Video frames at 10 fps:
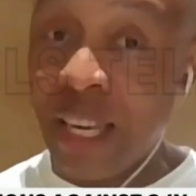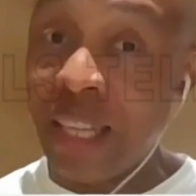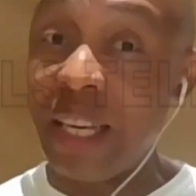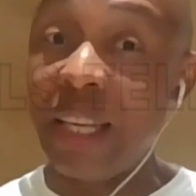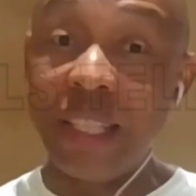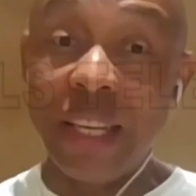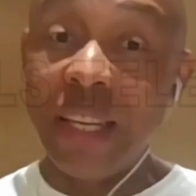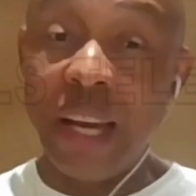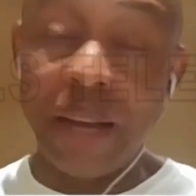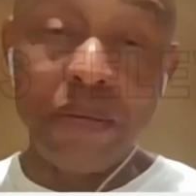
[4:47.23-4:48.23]
his
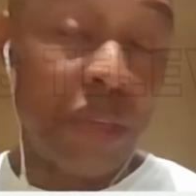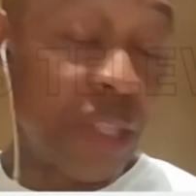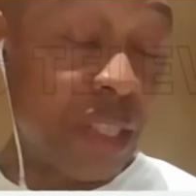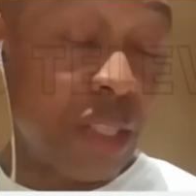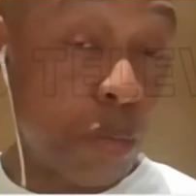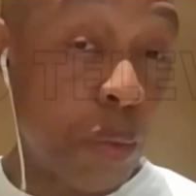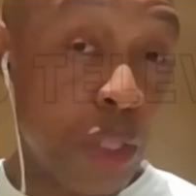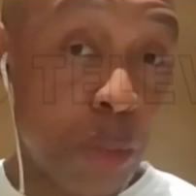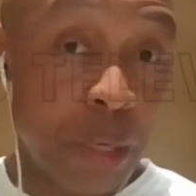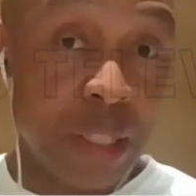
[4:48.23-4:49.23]

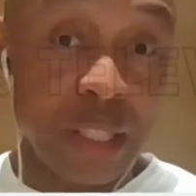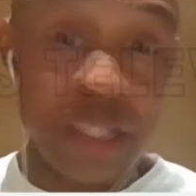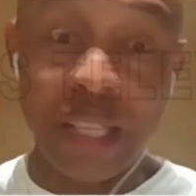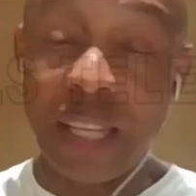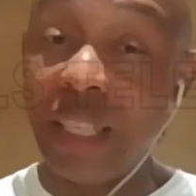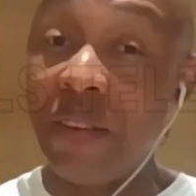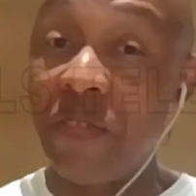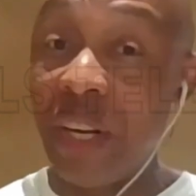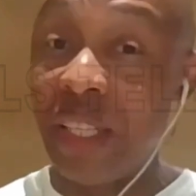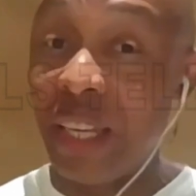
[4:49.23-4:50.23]
spokesperson started
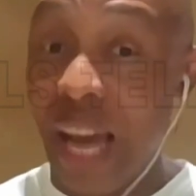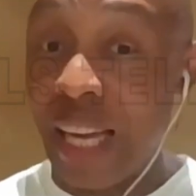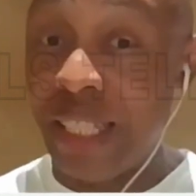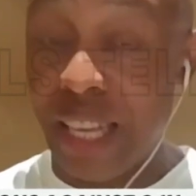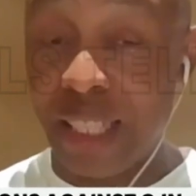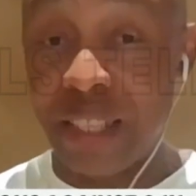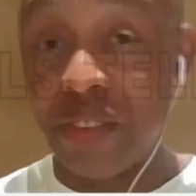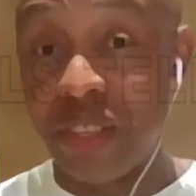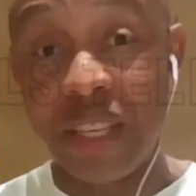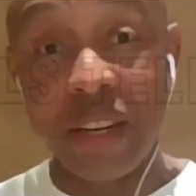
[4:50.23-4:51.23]
inventing
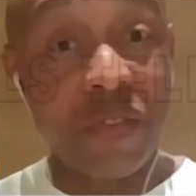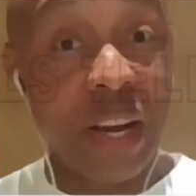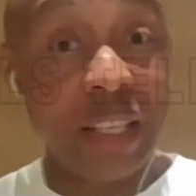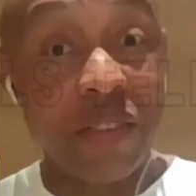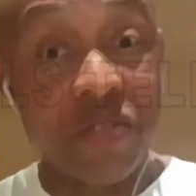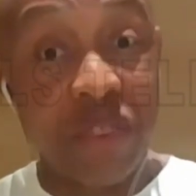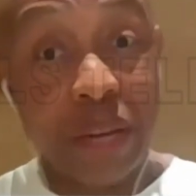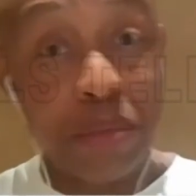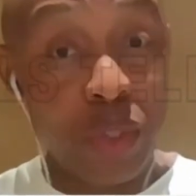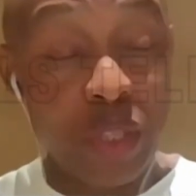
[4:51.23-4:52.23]
adjectives instead of finding
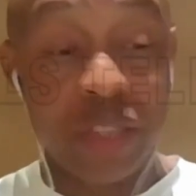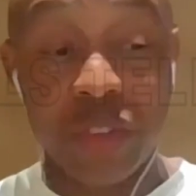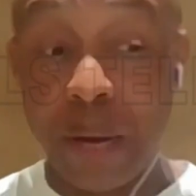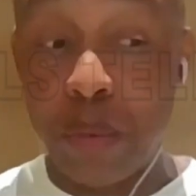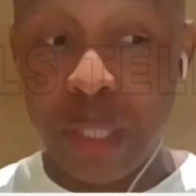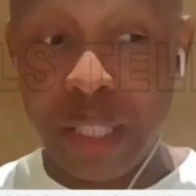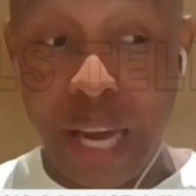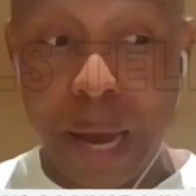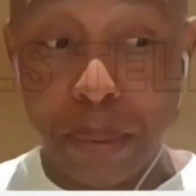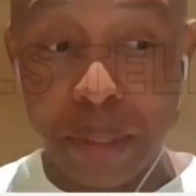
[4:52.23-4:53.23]
verbs to describe what
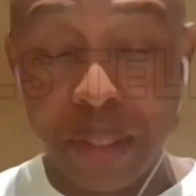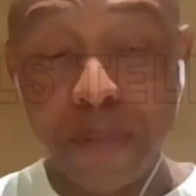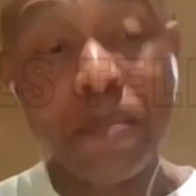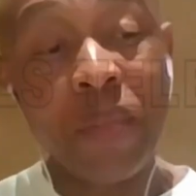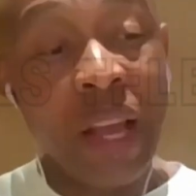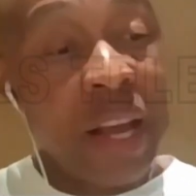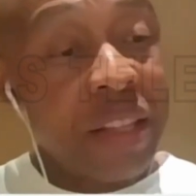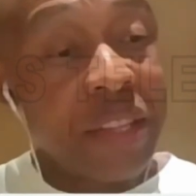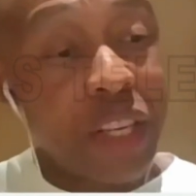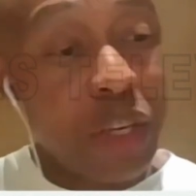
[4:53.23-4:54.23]
had happened.
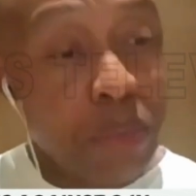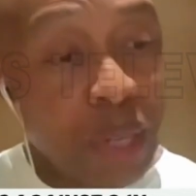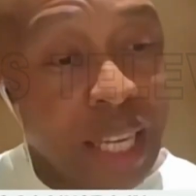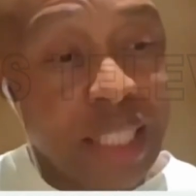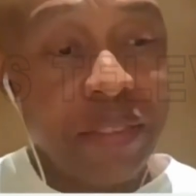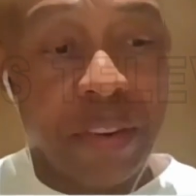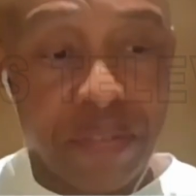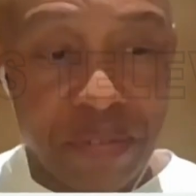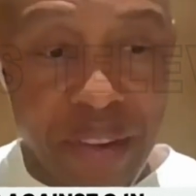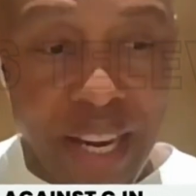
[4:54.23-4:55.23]
The cumulative
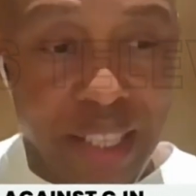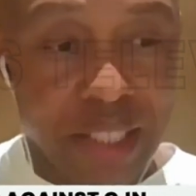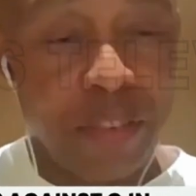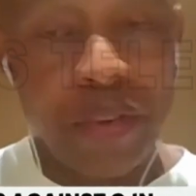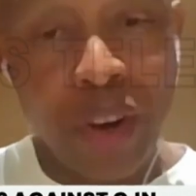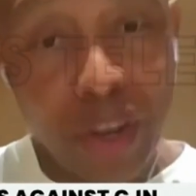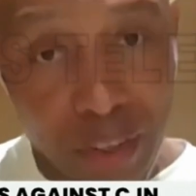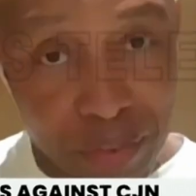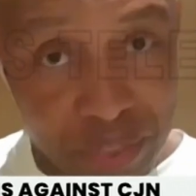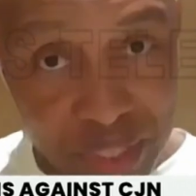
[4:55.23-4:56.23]
effect of
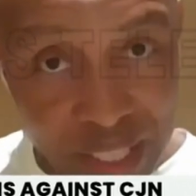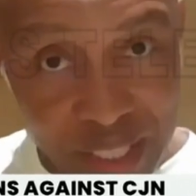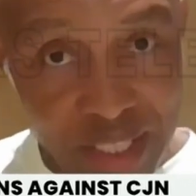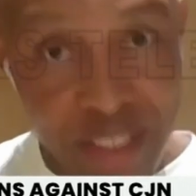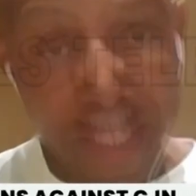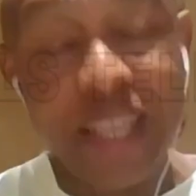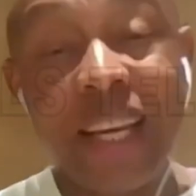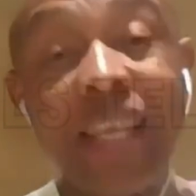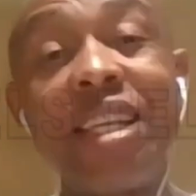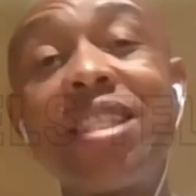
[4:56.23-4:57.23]
all of this
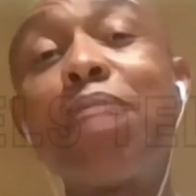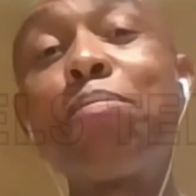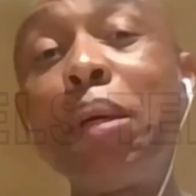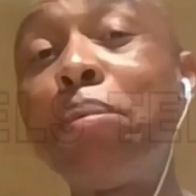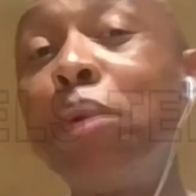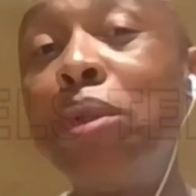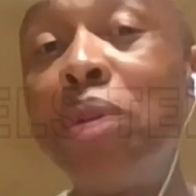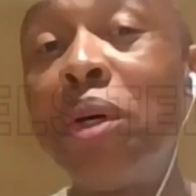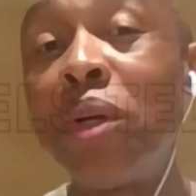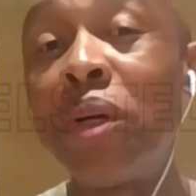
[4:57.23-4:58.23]
is that people
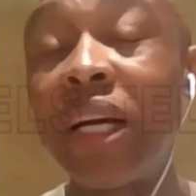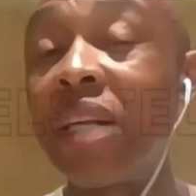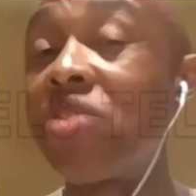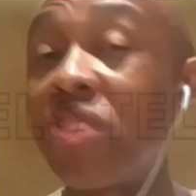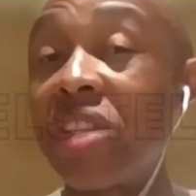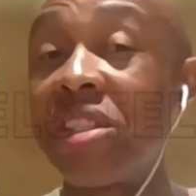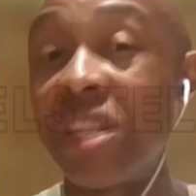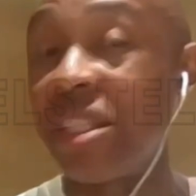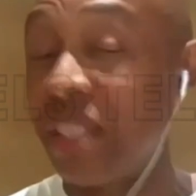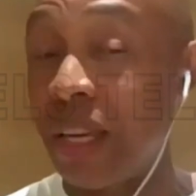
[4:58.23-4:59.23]
no longer
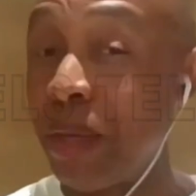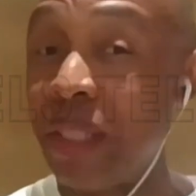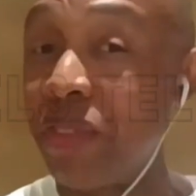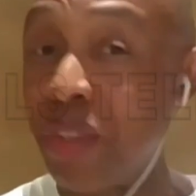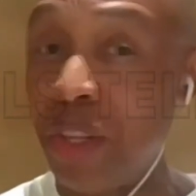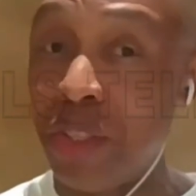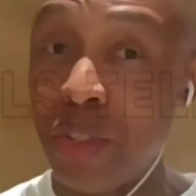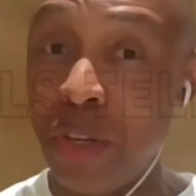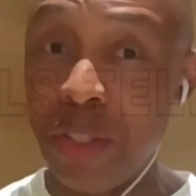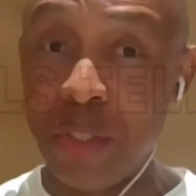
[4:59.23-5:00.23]
trust judges. I'm not even going
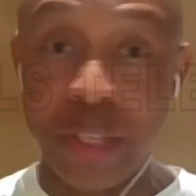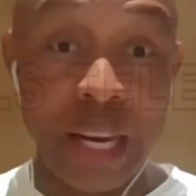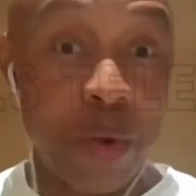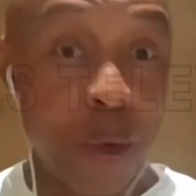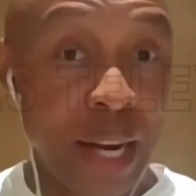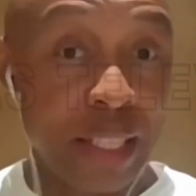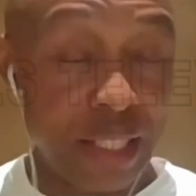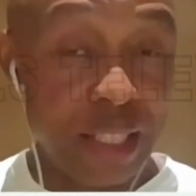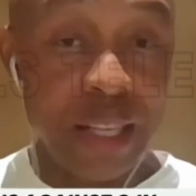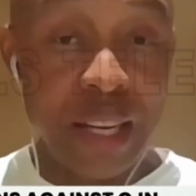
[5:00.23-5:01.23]
to go into the
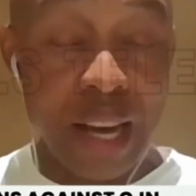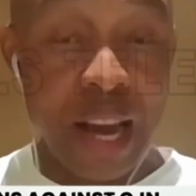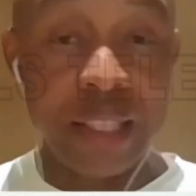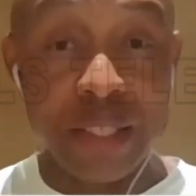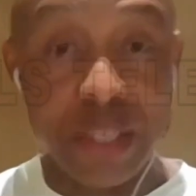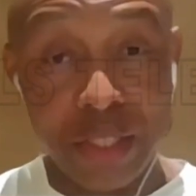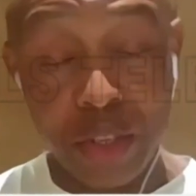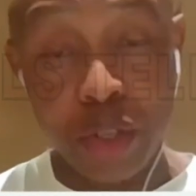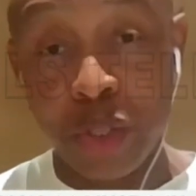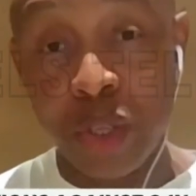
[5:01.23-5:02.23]
Lawan and
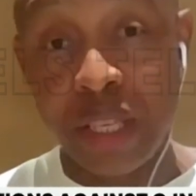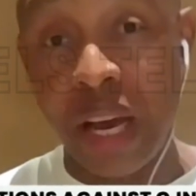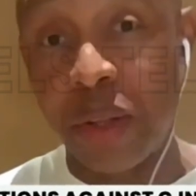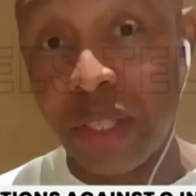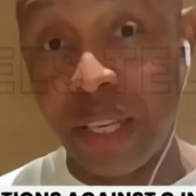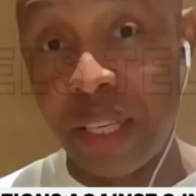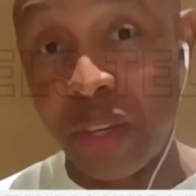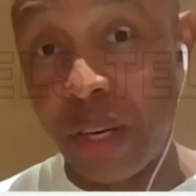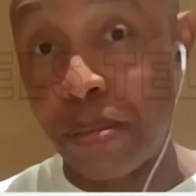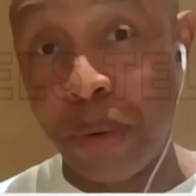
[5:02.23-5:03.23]
Sokoto South
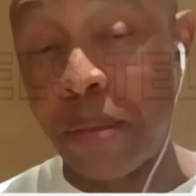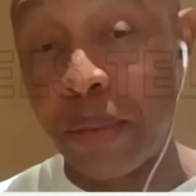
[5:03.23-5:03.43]
senatorial